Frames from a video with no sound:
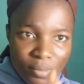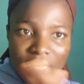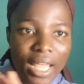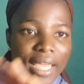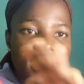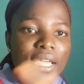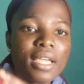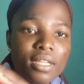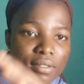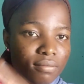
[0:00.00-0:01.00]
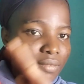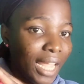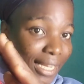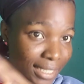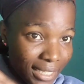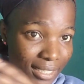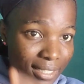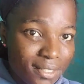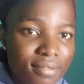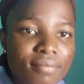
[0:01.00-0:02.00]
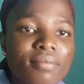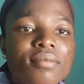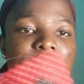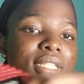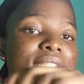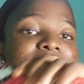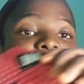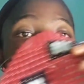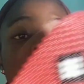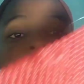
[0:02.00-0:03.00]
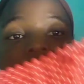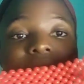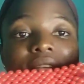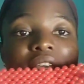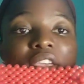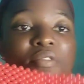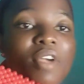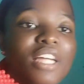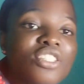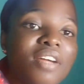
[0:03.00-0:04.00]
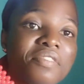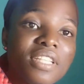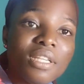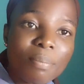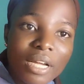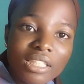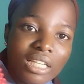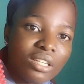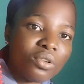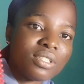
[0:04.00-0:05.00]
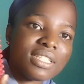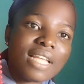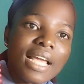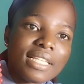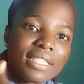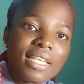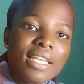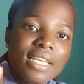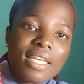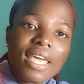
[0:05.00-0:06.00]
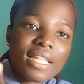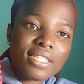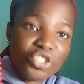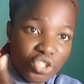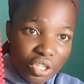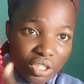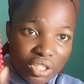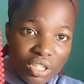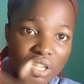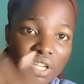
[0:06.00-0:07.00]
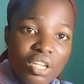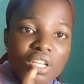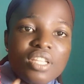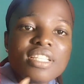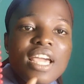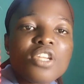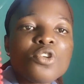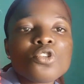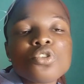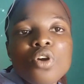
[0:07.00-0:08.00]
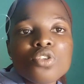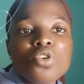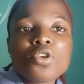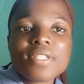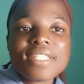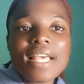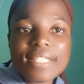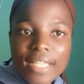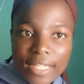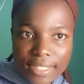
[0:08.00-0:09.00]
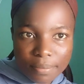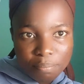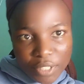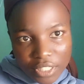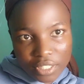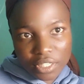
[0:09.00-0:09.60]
like this is size 8. If you are drafting the pattern on size 8 sheet, then you should also use size 8 bead.